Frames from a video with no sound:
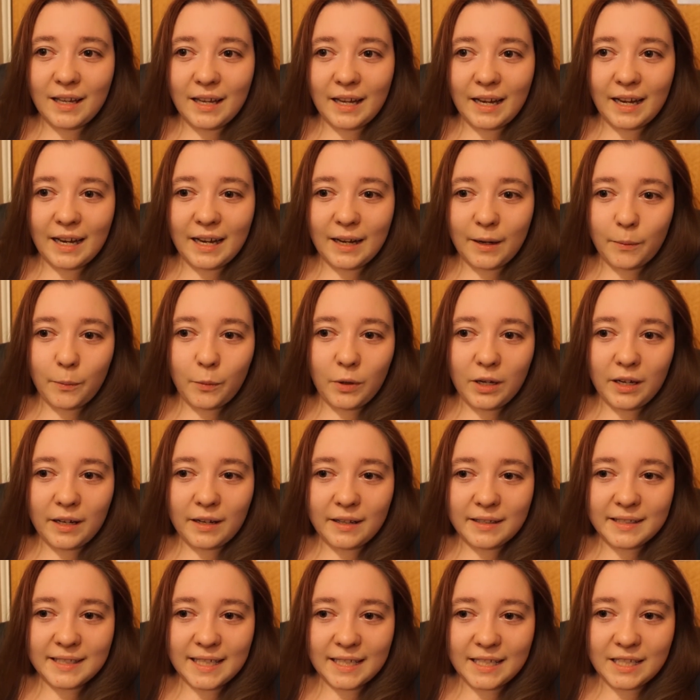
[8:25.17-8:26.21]
and we
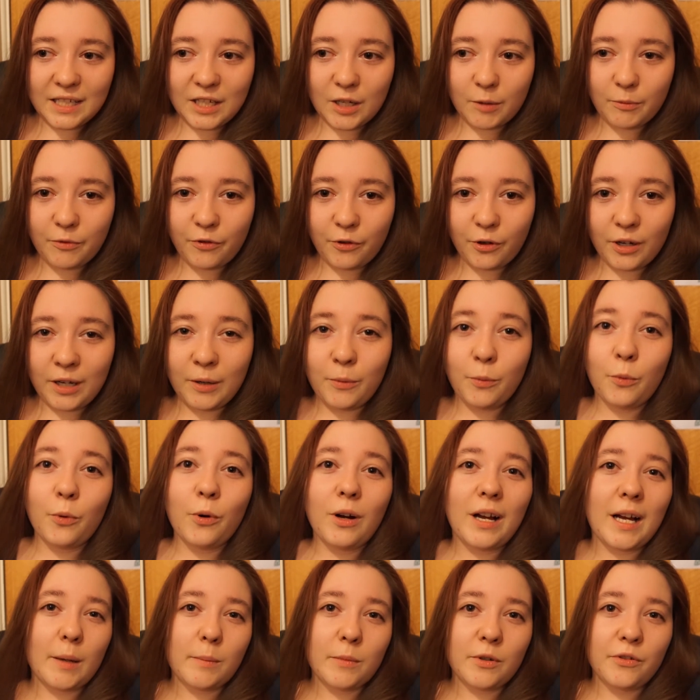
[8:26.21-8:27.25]
are setting up for a
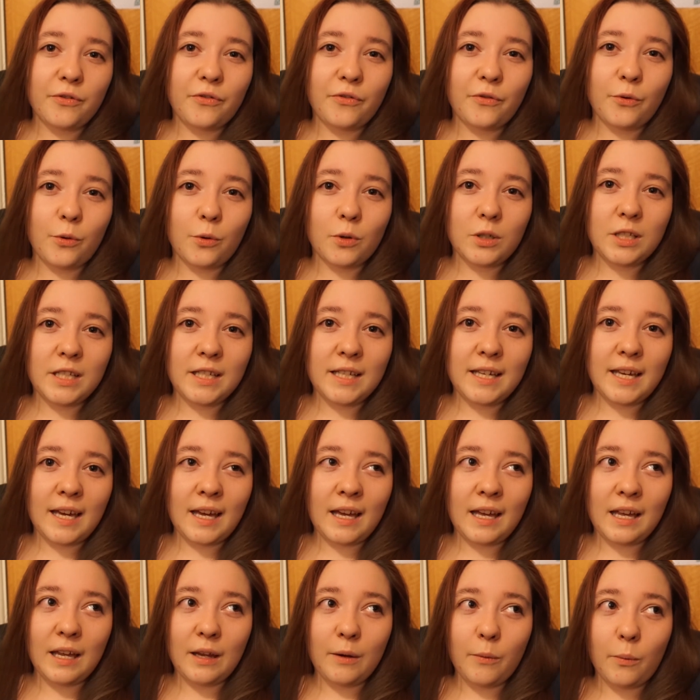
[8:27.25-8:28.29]
Warhammer
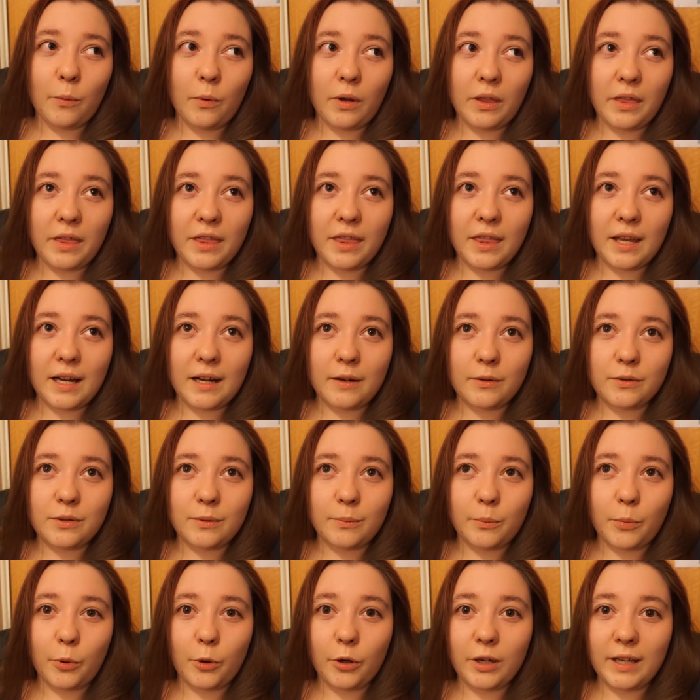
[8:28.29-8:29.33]
40k
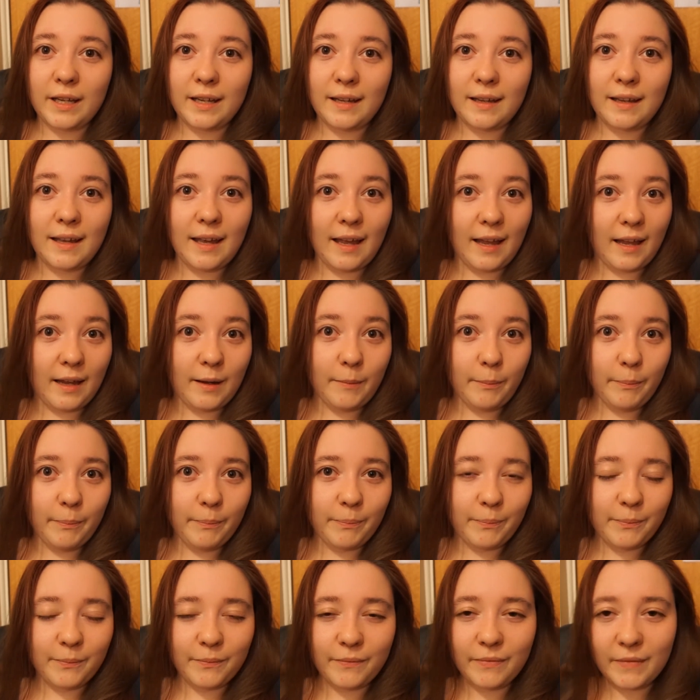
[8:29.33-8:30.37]
1000 point game.
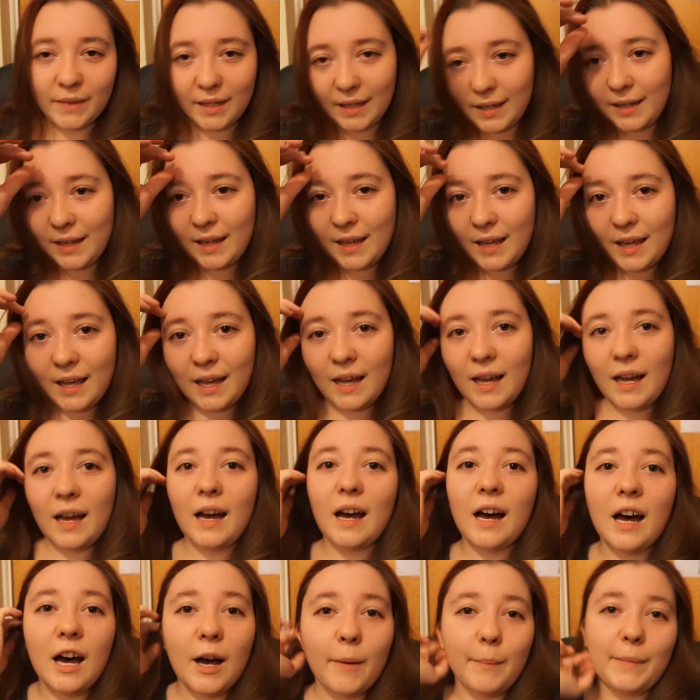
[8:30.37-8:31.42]
Let